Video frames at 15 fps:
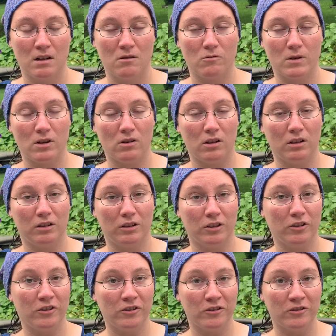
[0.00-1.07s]
We all
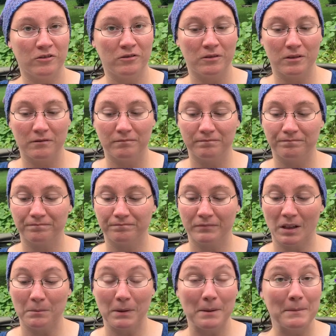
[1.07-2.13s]
learn
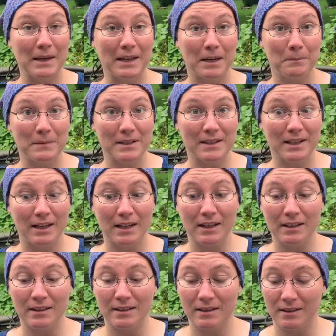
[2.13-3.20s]
by making
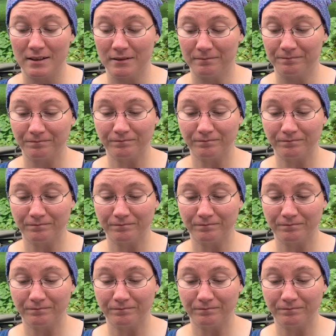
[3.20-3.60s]
mistakes.